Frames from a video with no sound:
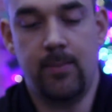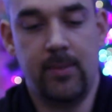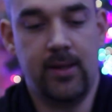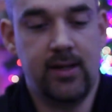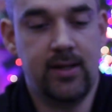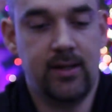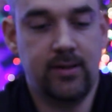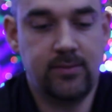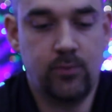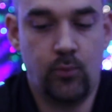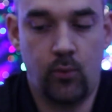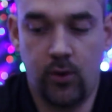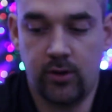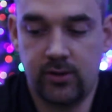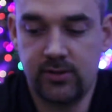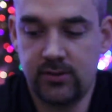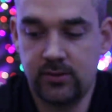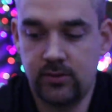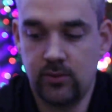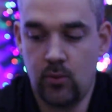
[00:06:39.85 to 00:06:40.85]
I mean, it
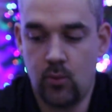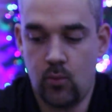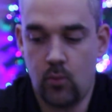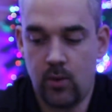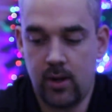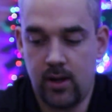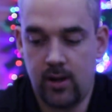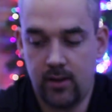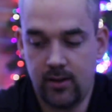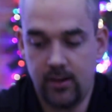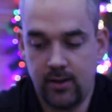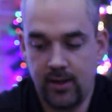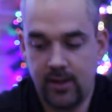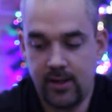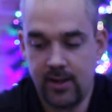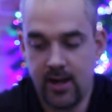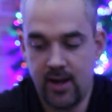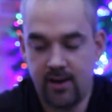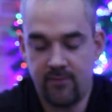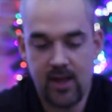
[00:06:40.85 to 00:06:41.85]
works well in
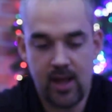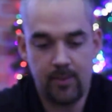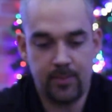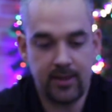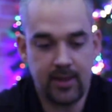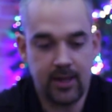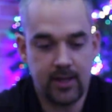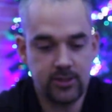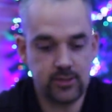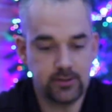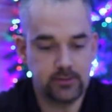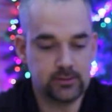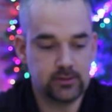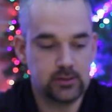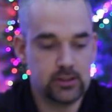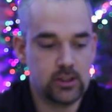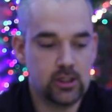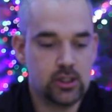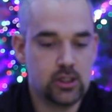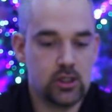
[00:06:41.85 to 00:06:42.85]
any kind of application.
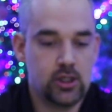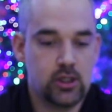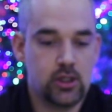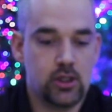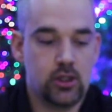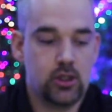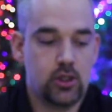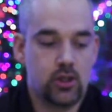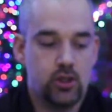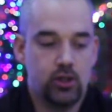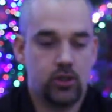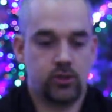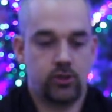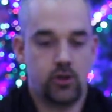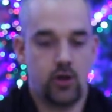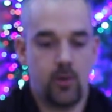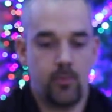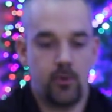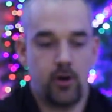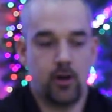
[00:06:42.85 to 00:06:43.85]

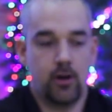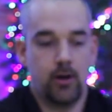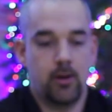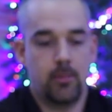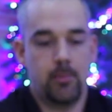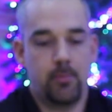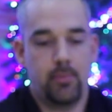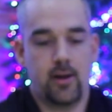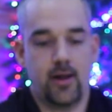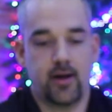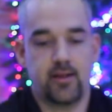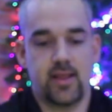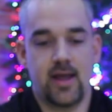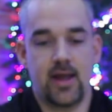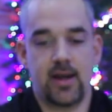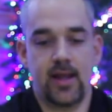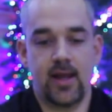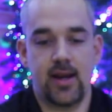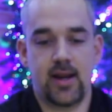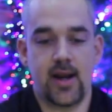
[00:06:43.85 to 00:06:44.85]
So I'm going to plug
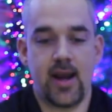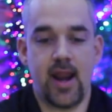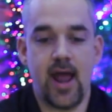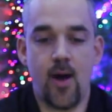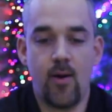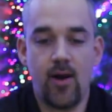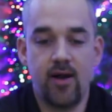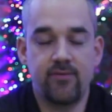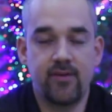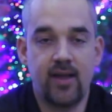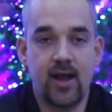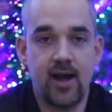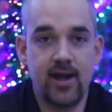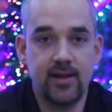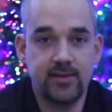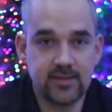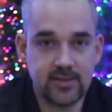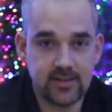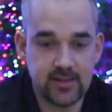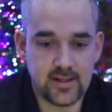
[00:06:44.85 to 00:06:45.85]
that in, and now I've
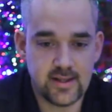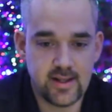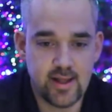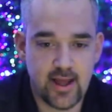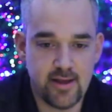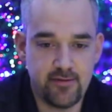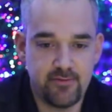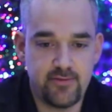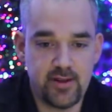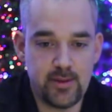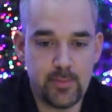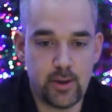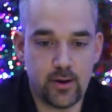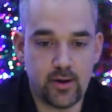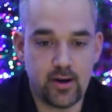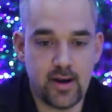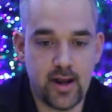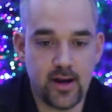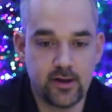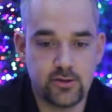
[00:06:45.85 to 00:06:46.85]
got a
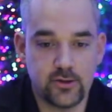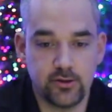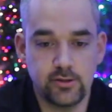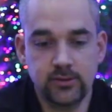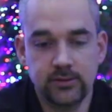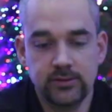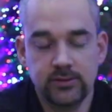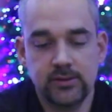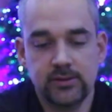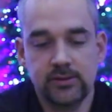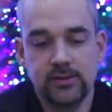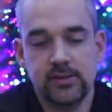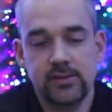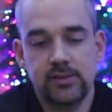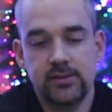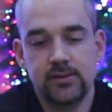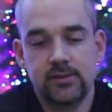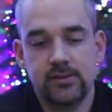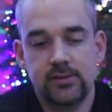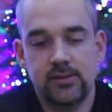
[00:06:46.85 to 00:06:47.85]
female connector
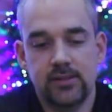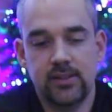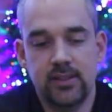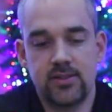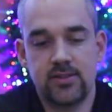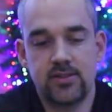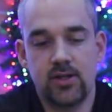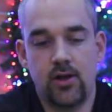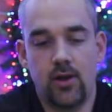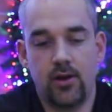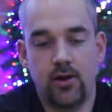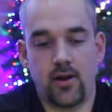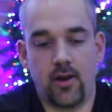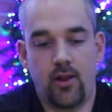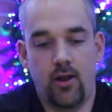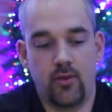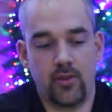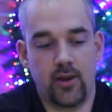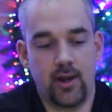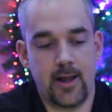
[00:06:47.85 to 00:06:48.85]
installed
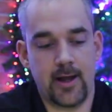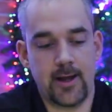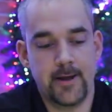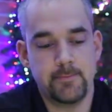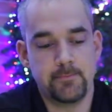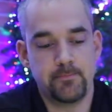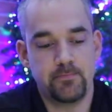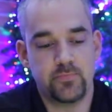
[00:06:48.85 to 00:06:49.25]
along the line.